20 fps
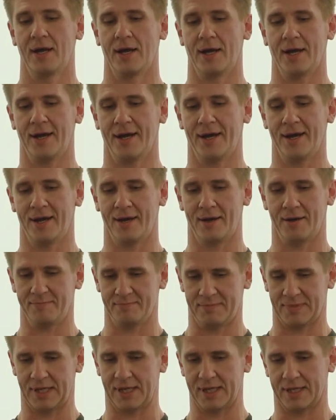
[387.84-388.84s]
uh,
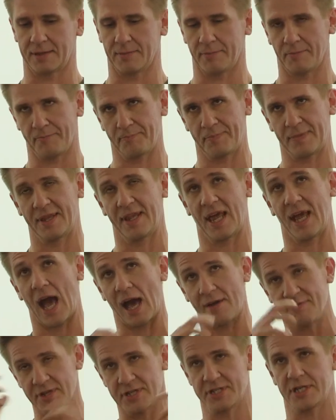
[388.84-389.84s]
like they
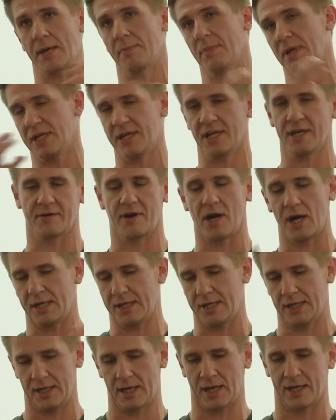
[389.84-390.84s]
have the same linear
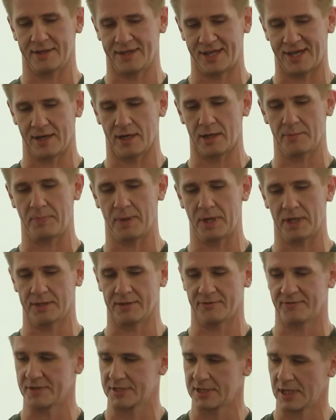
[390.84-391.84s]
ID and they are part
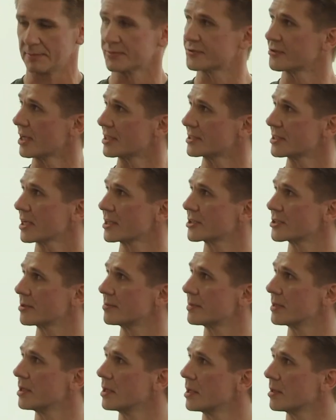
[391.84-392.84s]
of the same transaction.
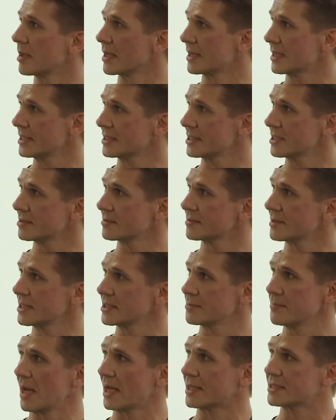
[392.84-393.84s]
But this, is,
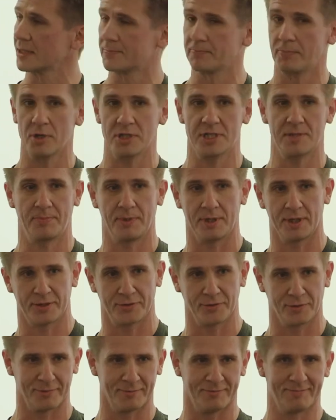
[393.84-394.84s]
this makes it possible
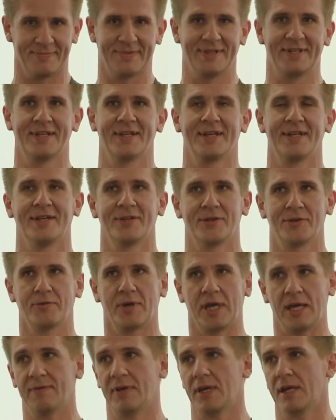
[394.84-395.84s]
to, to
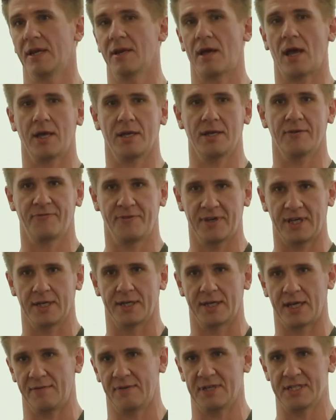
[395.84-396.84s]
even in, in
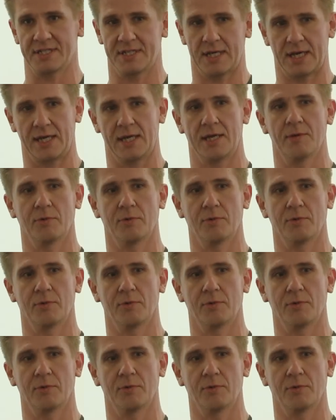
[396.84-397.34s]
field level say